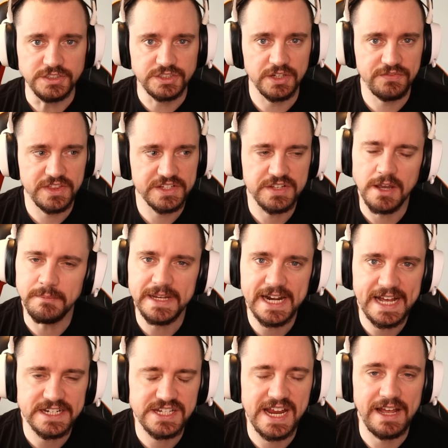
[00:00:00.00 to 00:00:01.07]
So for the time being,
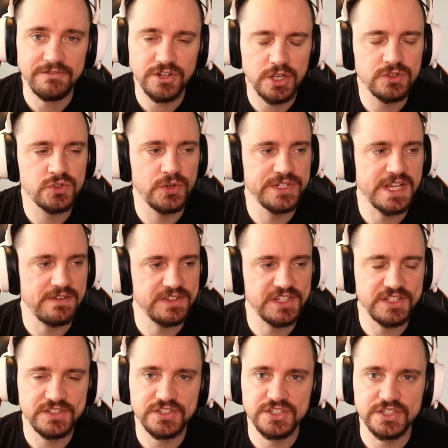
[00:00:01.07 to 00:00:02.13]
I actually have no choice other
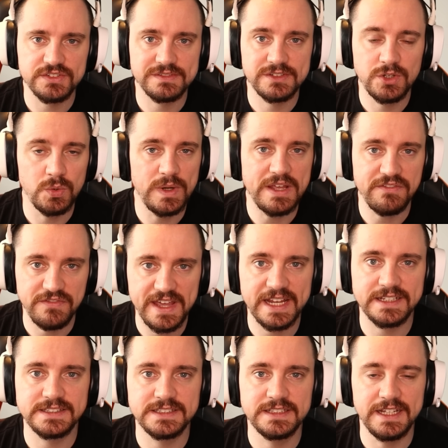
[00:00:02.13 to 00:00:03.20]
than to just call it
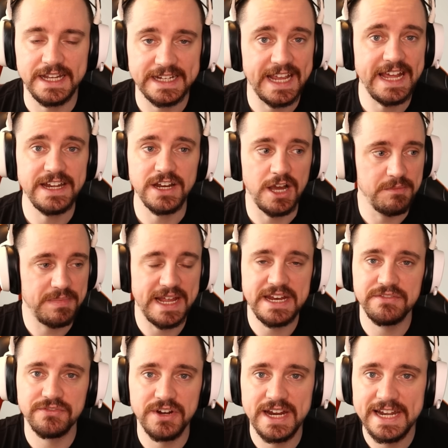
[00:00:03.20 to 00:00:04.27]
fixed. Again, I
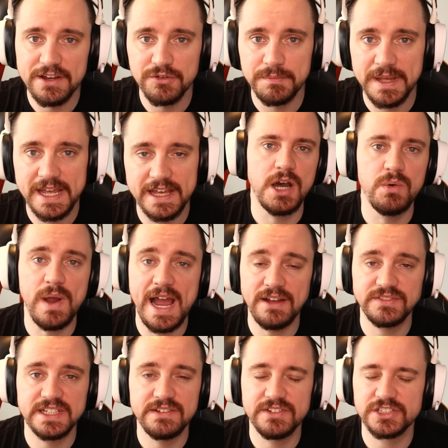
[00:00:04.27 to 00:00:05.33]
played for it a little bit. I will
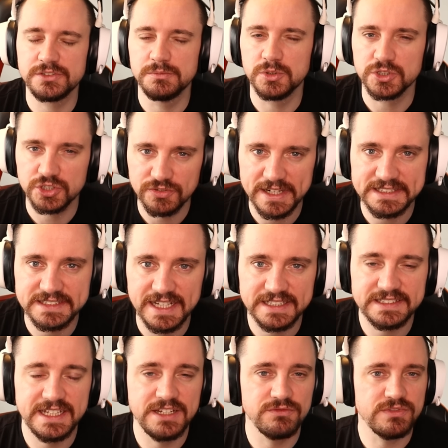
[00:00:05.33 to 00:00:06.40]
have to give it some more stress
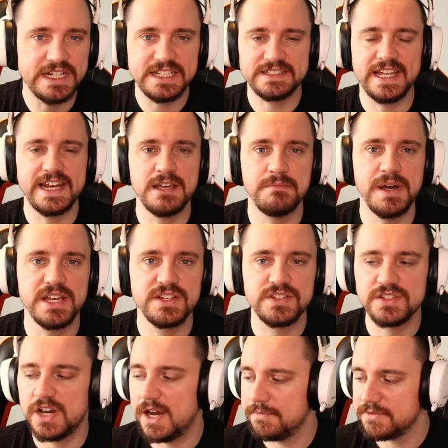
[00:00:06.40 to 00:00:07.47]
testing, reset it a bunch
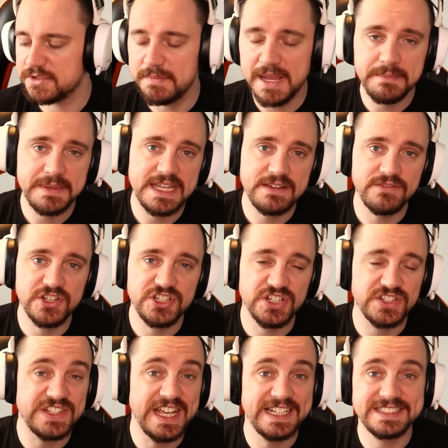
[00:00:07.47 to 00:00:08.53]
of times, maybe even
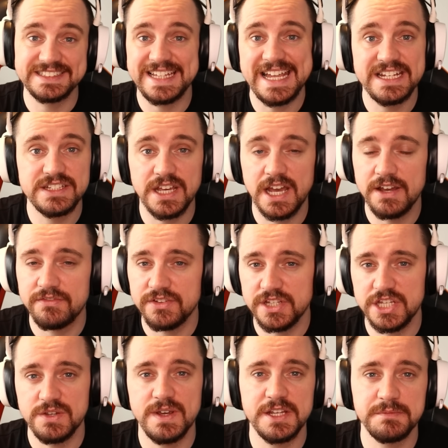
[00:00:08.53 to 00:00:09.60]
just test data for
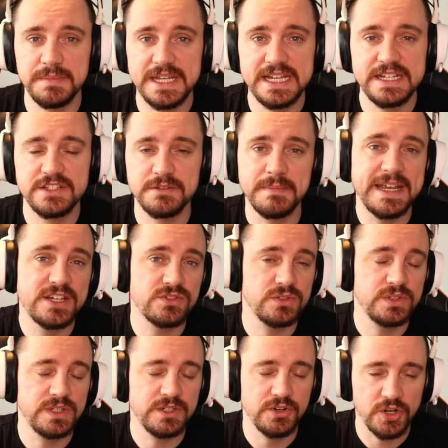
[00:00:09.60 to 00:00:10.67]
the U S Bs to make
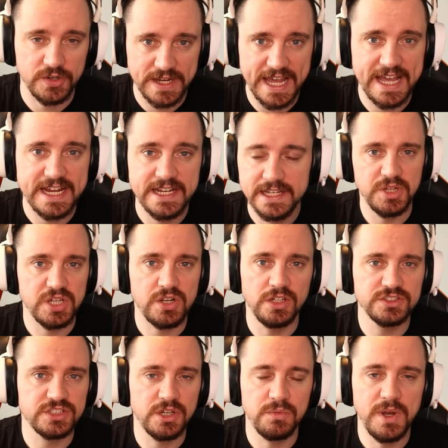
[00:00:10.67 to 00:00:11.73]
sure that they're okay. But the
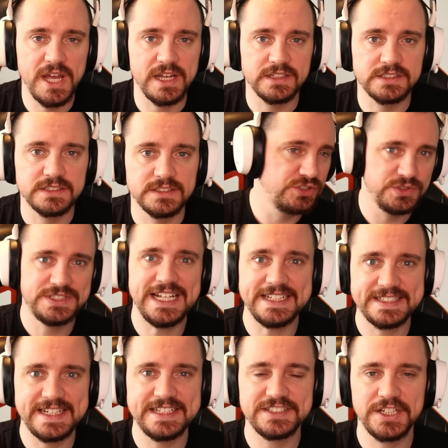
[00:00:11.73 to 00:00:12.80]
console works. Two
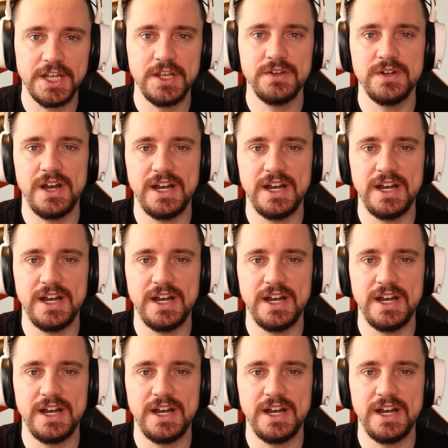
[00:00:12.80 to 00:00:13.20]
Saturdays ago,